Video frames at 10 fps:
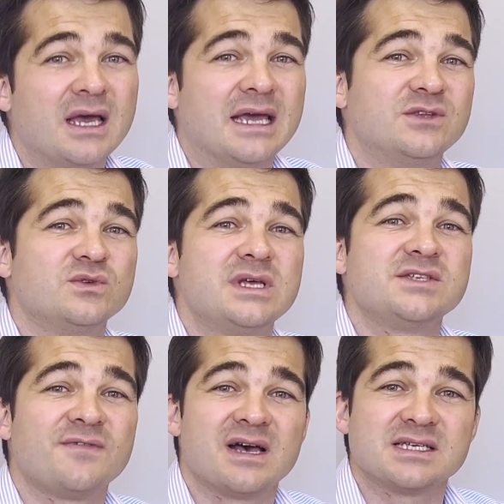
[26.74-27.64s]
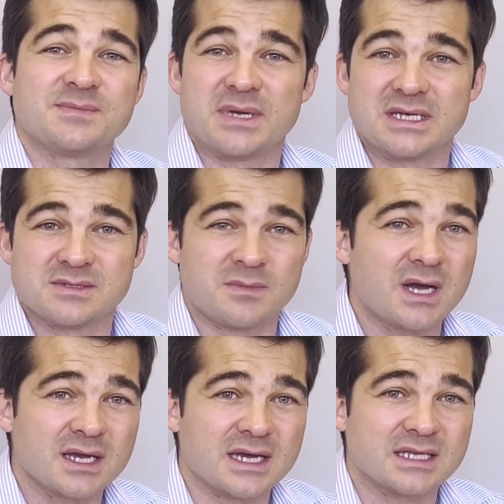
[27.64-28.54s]
In today's fast-paced
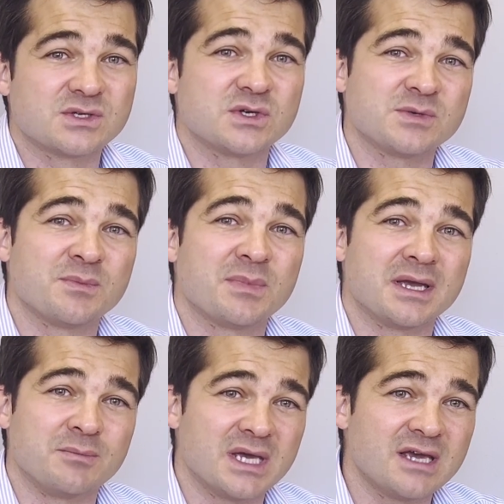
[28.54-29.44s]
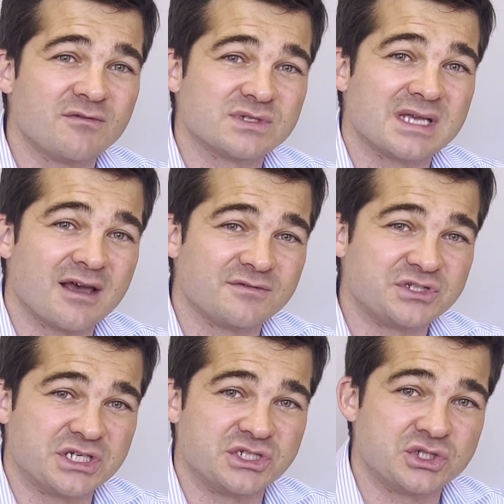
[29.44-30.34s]
market, customer buying behaviors have
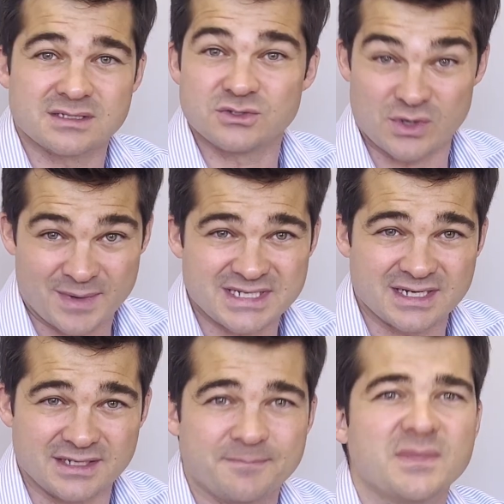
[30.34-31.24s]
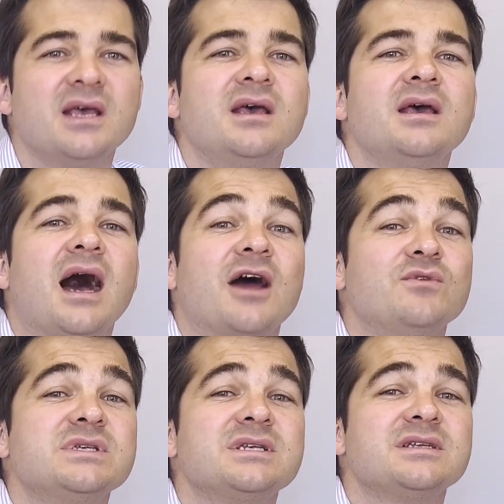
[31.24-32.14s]
changed dramatically. I
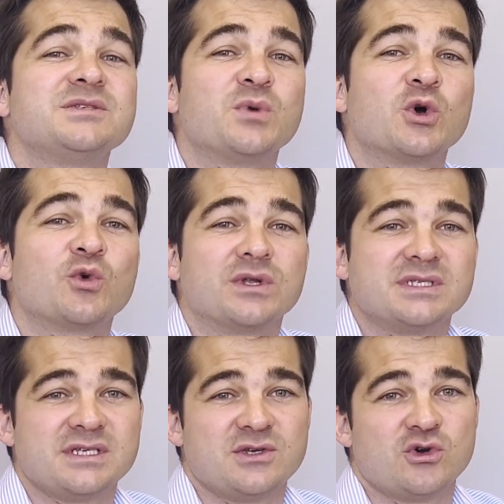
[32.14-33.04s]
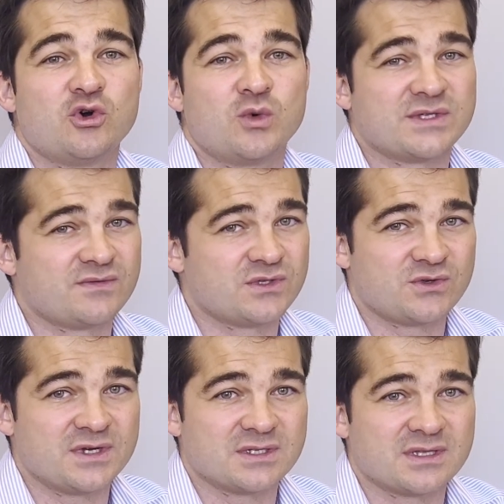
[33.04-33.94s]
recently spoke with a CEO who was
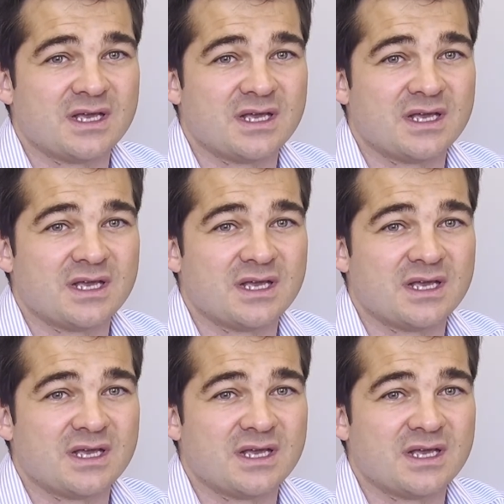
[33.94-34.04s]
frustrated.